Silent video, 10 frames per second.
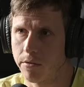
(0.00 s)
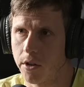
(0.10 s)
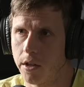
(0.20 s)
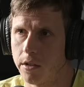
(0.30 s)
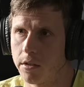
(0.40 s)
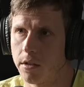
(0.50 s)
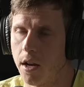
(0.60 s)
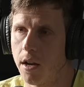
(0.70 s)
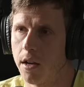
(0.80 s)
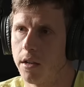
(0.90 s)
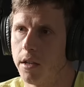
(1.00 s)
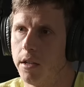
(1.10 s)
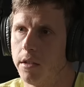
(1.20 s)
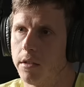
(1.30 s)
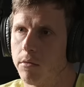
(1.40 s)
for his uh,
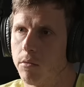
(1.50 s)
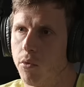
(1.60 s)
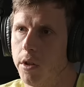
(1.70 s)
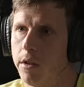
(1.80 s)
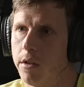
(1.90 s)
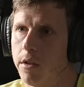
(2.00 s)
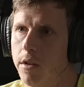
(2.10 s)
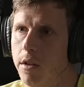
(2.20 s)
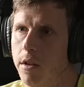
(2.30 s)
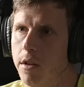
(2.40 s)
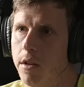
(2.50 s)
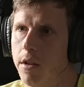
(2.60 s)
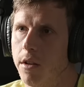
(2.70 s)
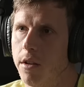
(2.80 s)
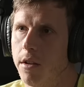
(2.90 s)
his was this DARPA?
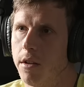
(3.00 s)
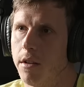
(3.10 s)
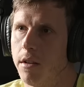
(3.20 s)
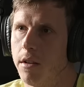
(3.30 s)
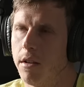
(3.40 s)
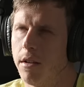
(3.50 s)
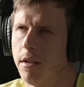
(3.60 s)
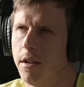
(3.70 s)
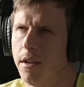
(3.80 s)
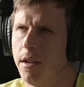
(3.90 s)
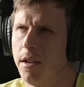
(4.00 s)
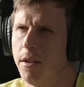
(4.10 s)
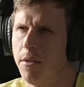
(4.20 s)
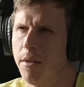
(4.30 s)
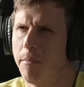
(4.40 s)
Did they split the.
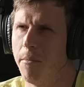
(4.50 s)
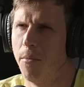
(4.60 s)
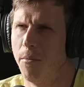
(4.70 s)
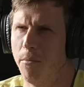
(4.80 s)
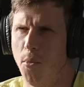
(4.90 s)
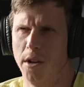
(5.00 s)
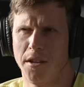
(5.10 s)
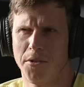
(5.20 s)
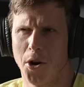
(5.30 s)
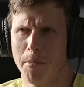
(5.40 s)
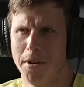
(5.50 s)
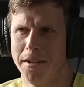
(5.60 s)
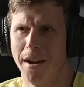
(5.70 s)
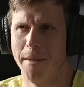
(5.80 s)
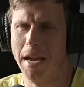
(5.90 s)
Uh, was it DARPA? Uh,